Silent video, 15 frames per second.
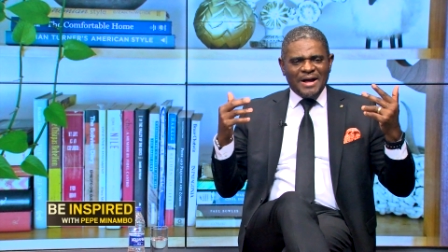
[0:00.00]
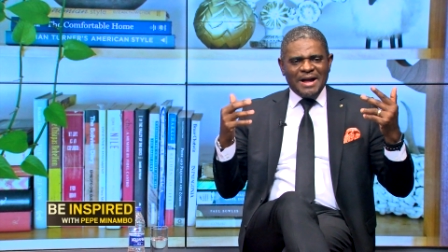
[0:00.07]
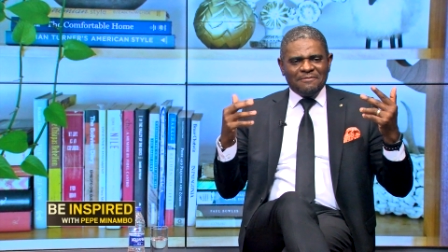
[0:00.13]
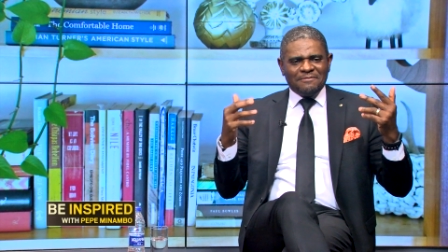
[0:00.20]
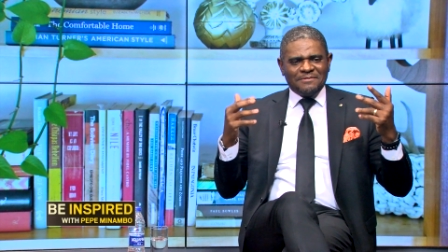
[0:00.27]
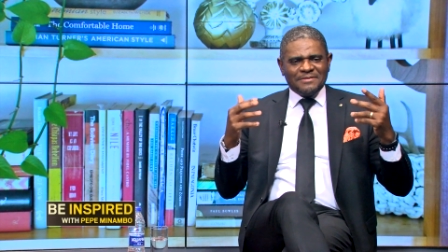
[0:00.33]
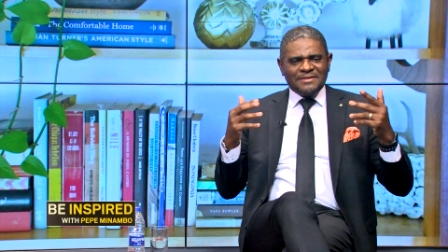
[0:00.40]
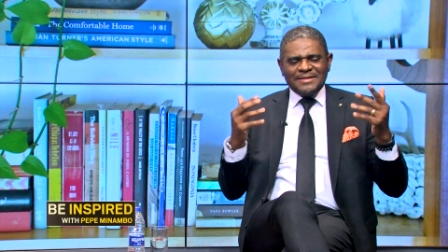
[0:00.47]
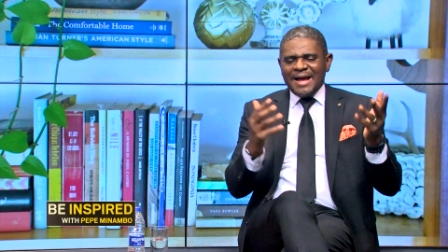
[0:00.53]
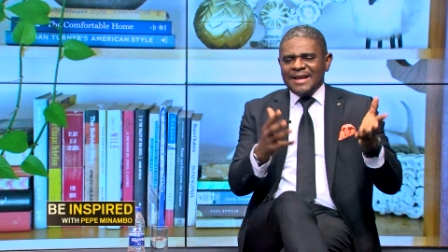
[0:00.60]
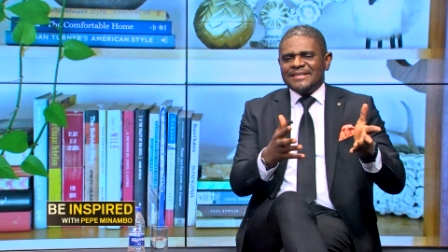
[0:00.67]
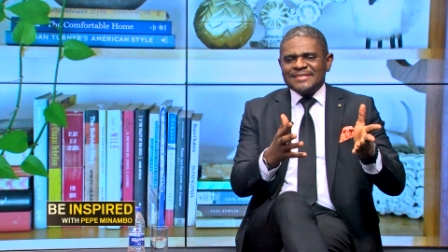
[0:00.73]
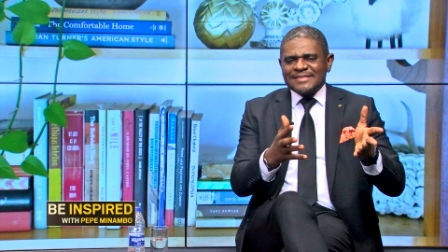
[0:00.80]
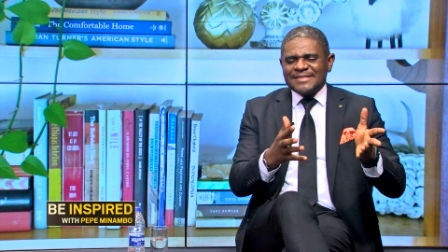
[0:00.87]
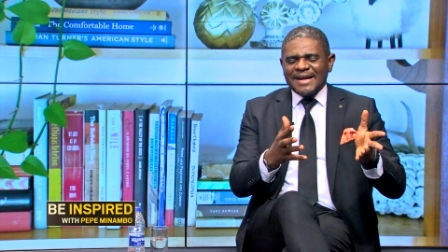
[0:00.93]
I've
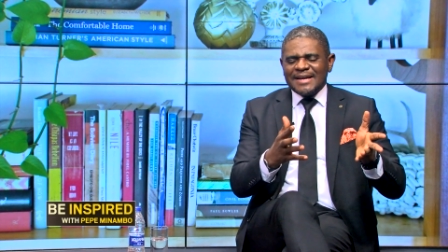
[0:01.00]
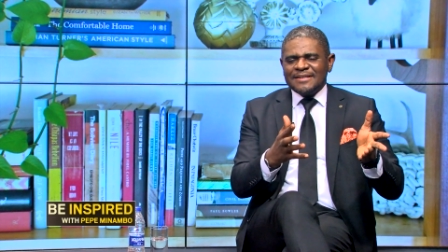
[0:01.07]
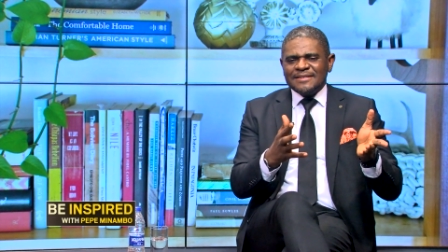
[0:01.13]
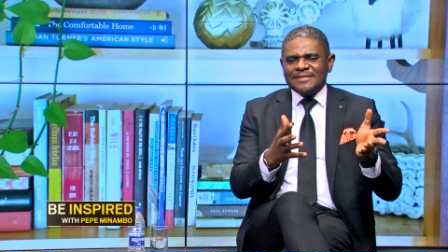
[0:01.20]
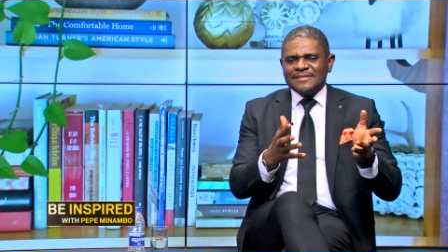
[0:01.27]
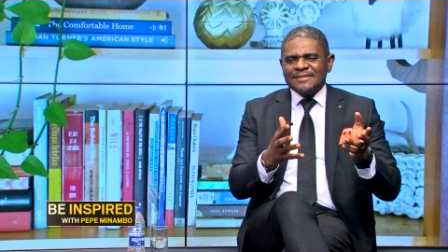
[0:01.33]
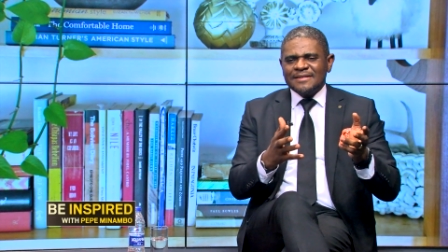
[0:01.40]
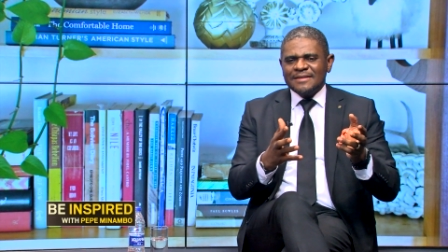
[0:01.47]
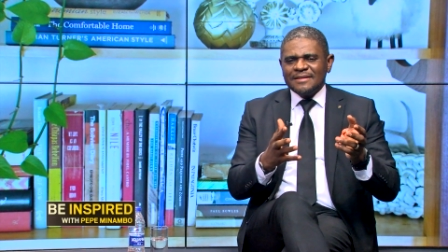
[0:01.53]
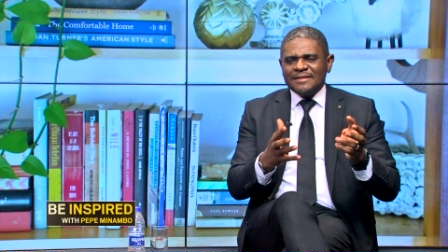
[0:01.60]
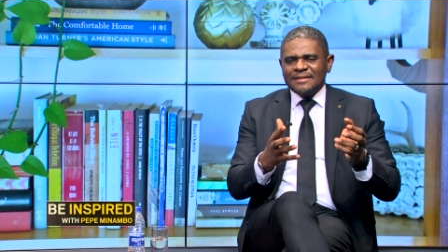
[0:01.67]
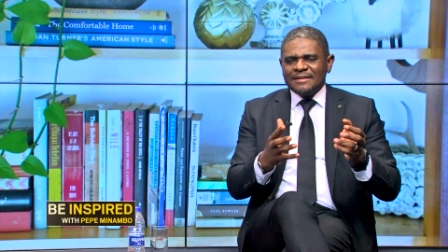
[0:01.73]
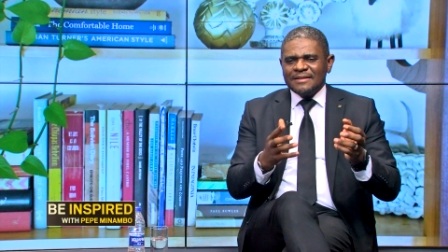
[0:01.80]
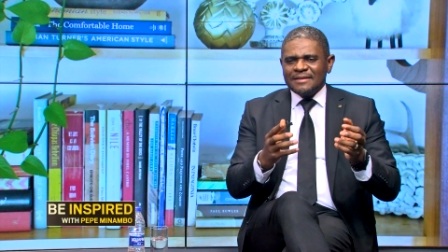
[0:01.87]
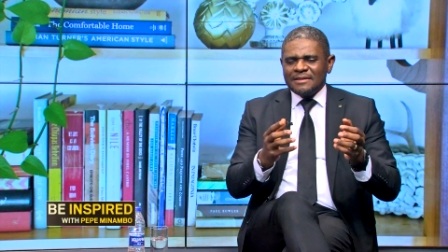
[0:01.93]
done studies.
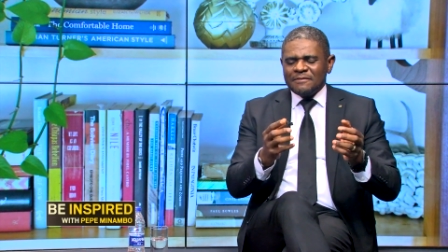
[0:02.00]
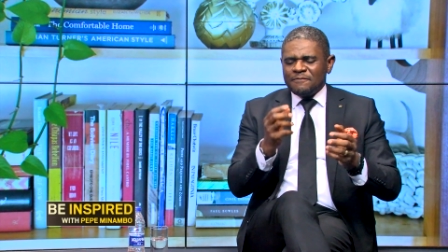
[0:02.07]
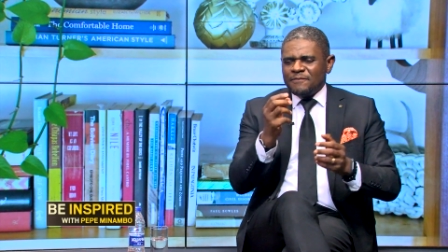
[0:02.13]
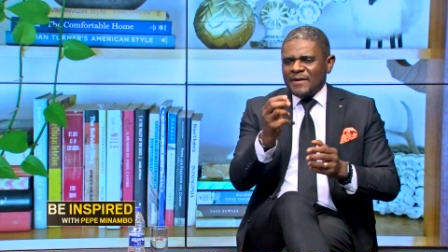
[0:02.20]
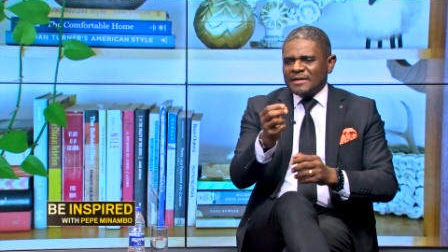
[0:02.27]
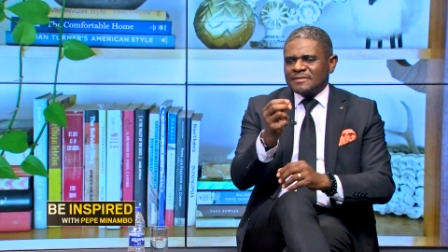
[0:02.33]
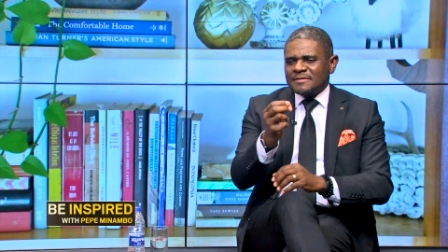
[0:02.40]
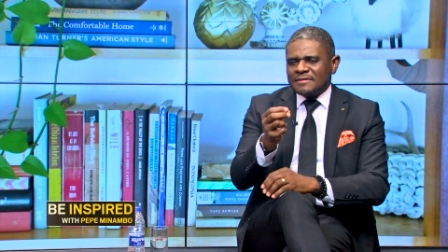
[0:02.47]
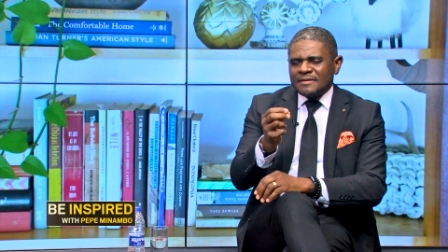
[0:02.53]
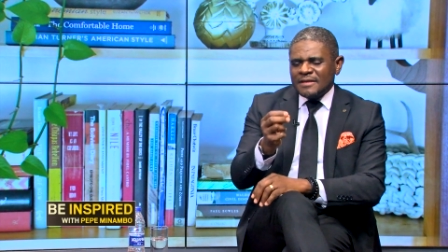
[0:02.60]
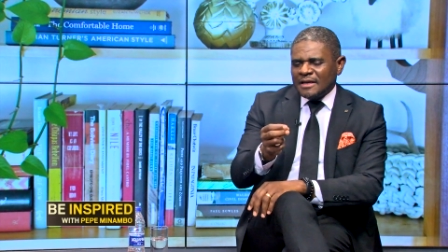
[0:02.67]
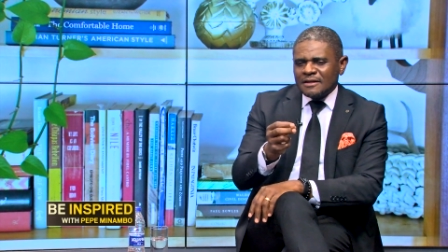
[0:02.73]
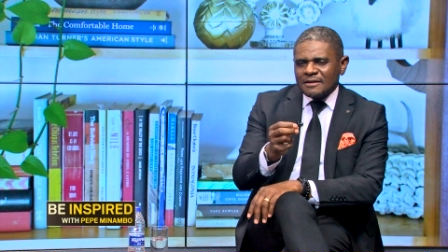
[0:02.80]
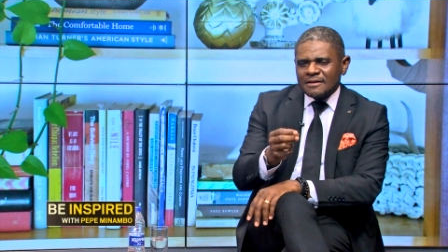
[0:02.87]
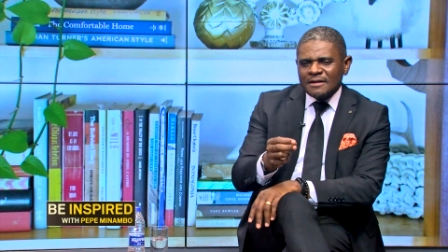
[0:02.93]
The first
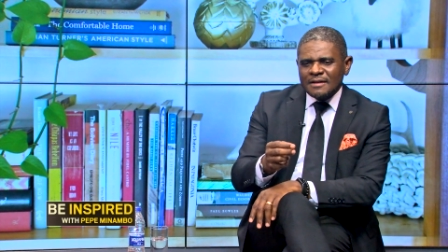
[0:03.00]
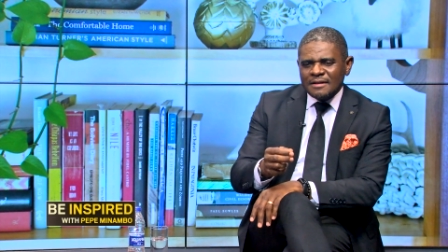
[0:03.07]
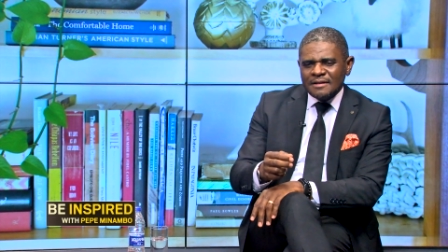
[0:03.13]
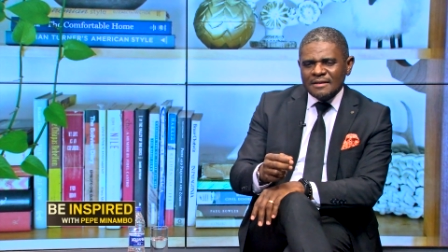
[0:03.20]
thing